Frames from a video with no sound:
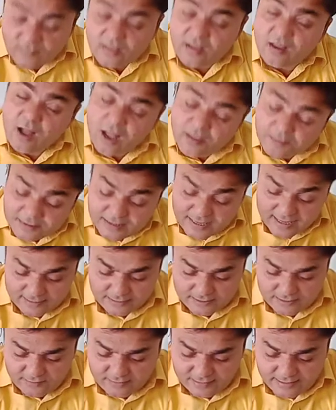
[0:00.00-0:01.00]

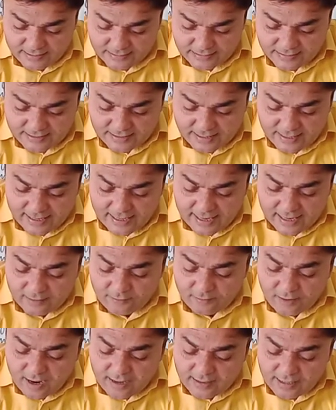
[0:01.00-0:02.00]
absence, you can say,
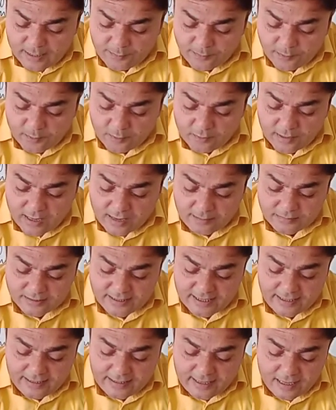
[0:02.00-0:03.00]
and violent programs
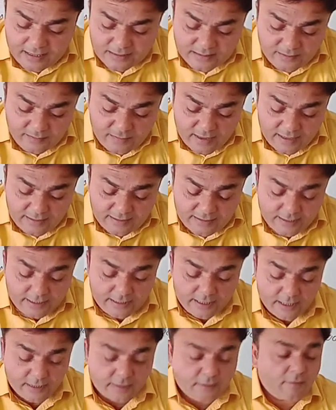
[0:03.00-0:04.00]
telecast by the
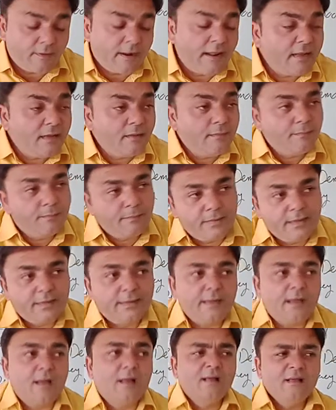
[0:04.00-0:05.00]
electronic
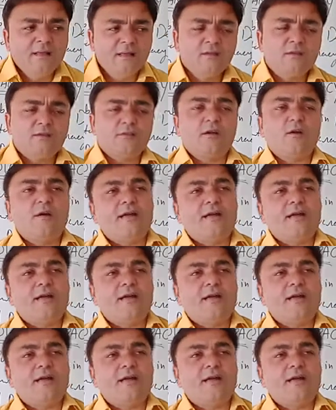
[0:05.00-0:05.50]
media. So